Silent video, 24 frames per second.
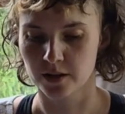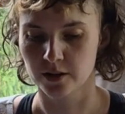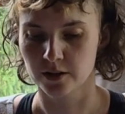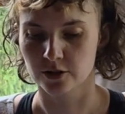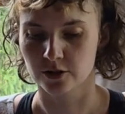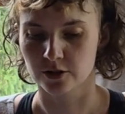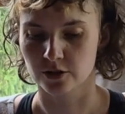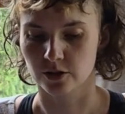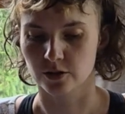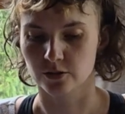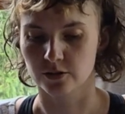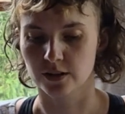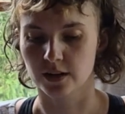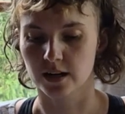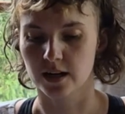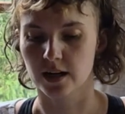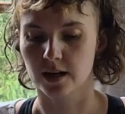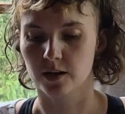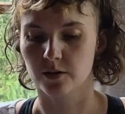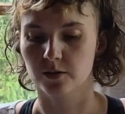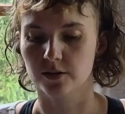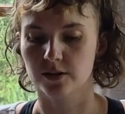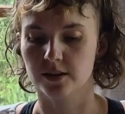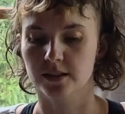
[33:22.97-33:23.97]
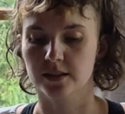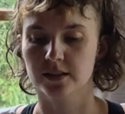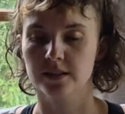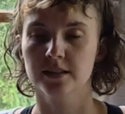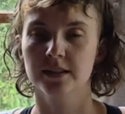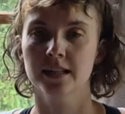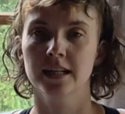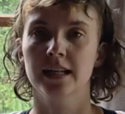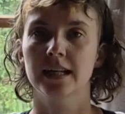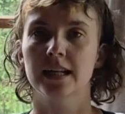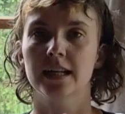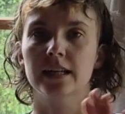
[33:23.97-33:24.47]
so that I was
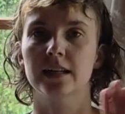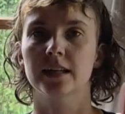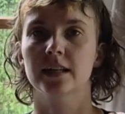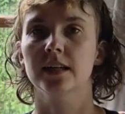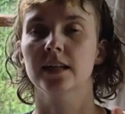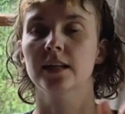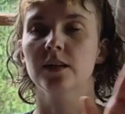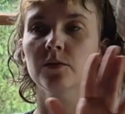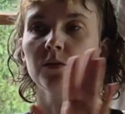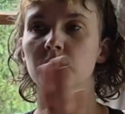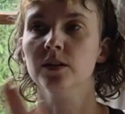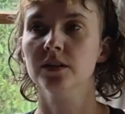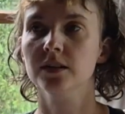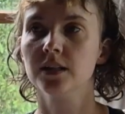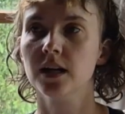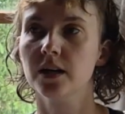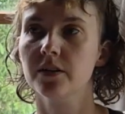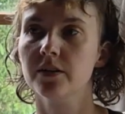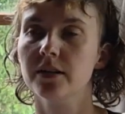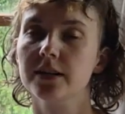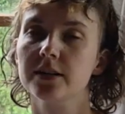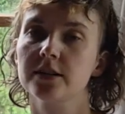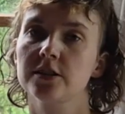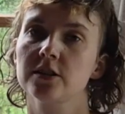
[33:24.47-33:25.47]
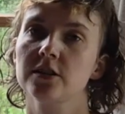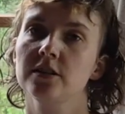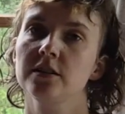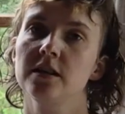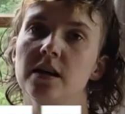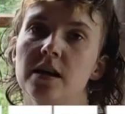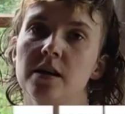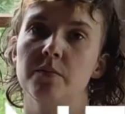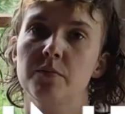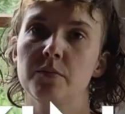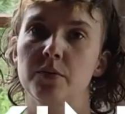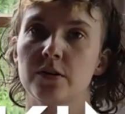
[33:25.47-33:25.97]
knitting in one direction
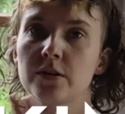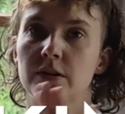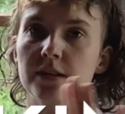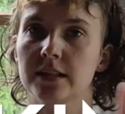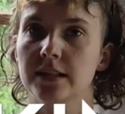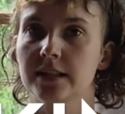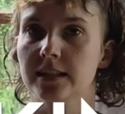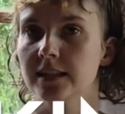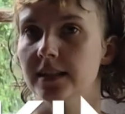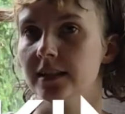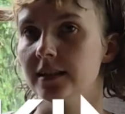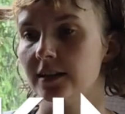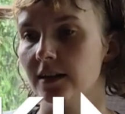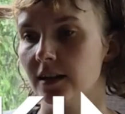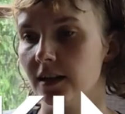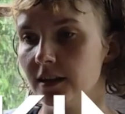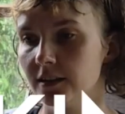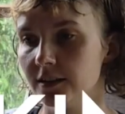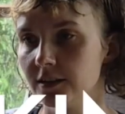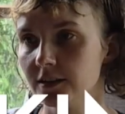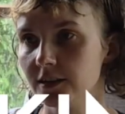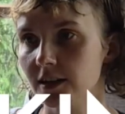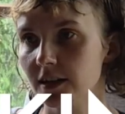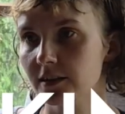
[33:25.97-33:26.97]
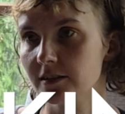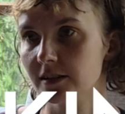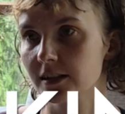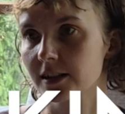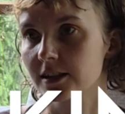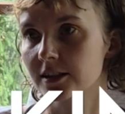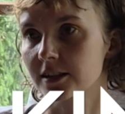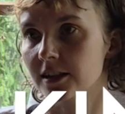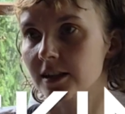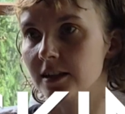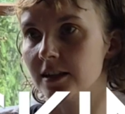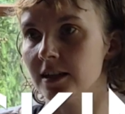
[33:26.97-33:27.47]
and purling in the other
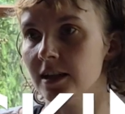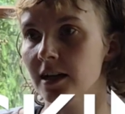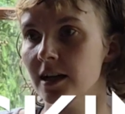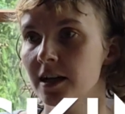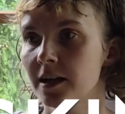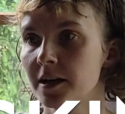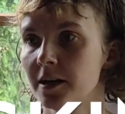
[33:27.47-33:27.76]
direction.